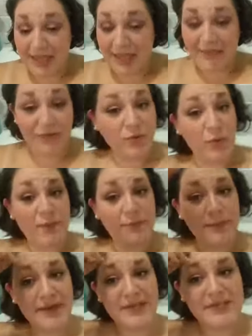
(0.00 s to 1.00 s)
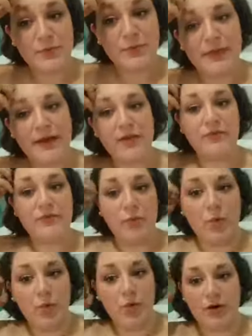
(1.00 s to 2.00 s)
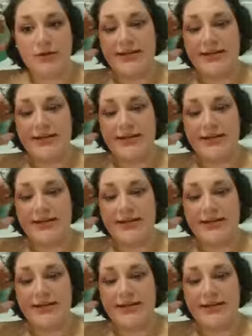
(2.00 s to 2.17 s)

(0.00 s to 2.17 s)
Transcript: If you want peace, prepare for war.